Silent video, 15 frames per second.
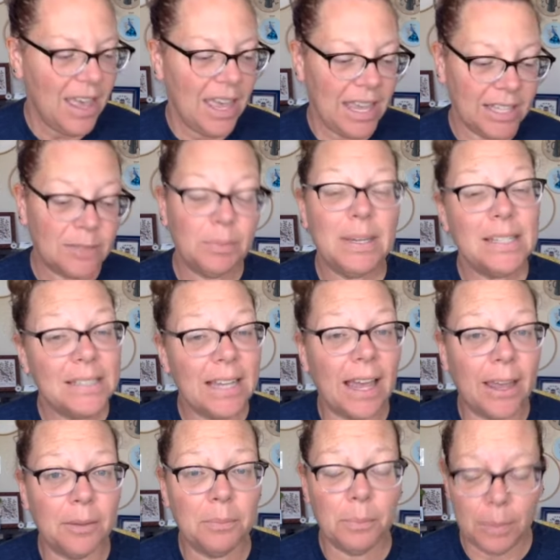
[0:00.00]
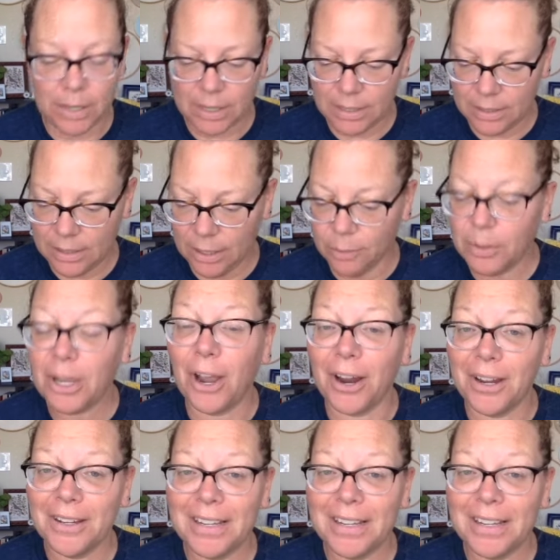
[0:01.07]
It's been time, but here we are.